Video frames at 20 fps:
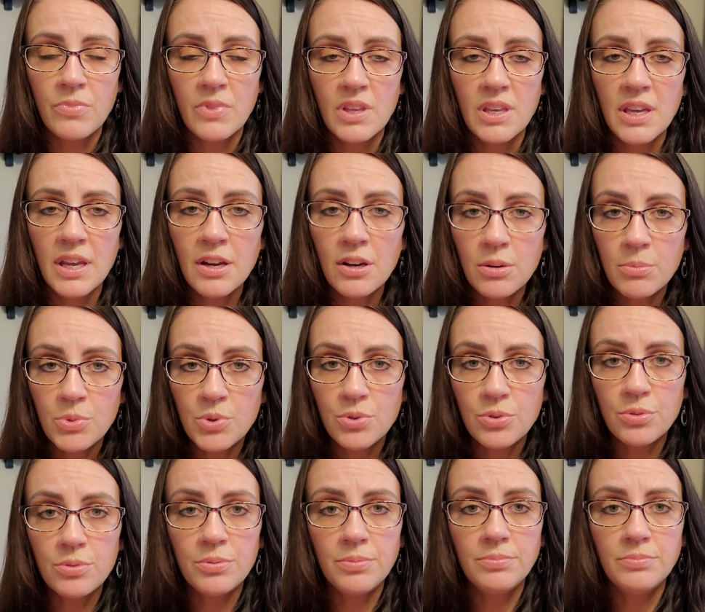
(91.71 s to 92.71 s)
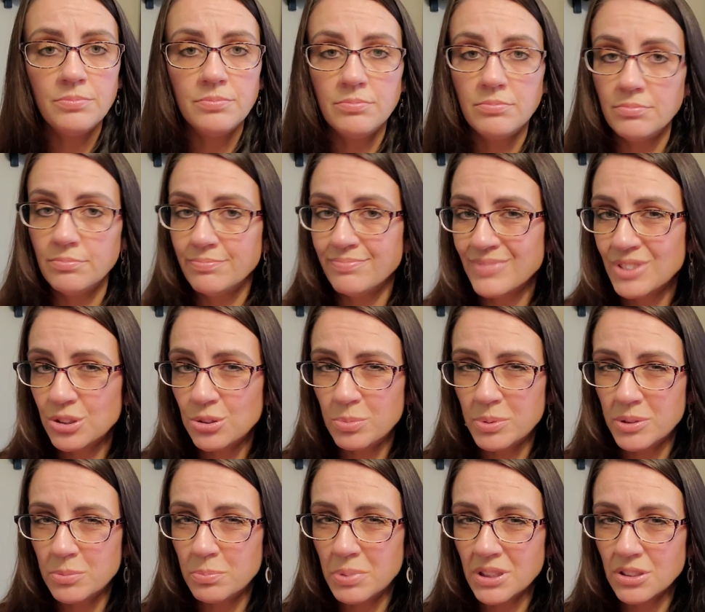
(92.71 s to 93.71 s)
caramel, a little bit
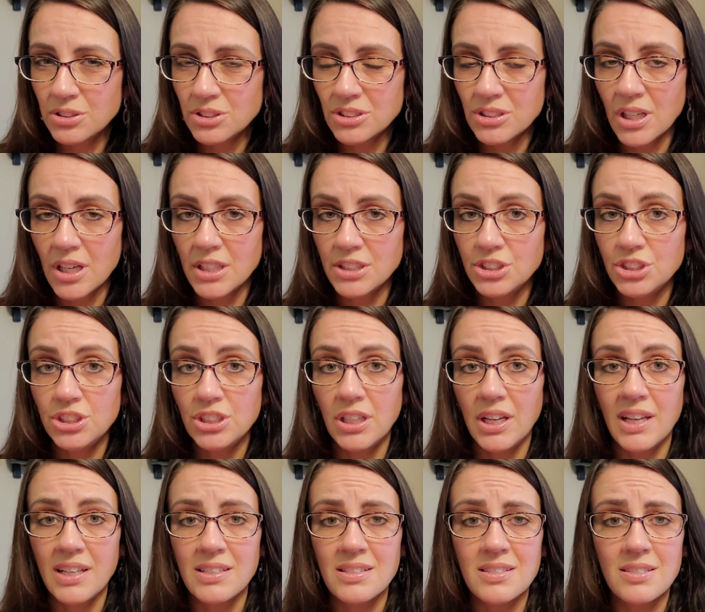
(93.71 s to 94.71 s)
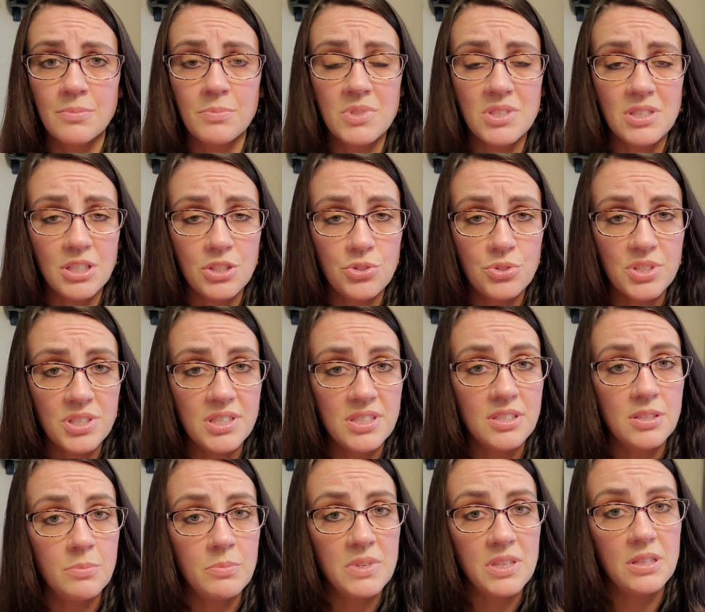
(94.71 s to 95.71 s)
of butterscotch, and some citrus,
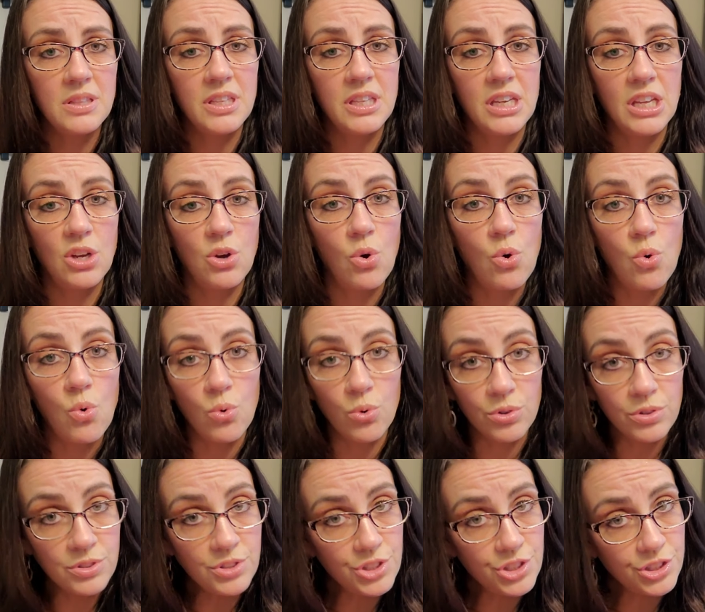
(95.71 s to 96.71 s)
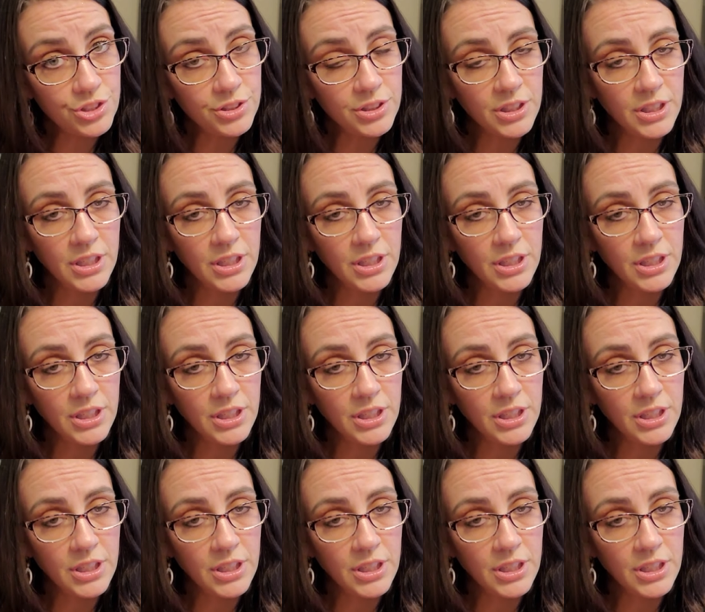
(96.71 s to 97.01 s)
to me leaning orange.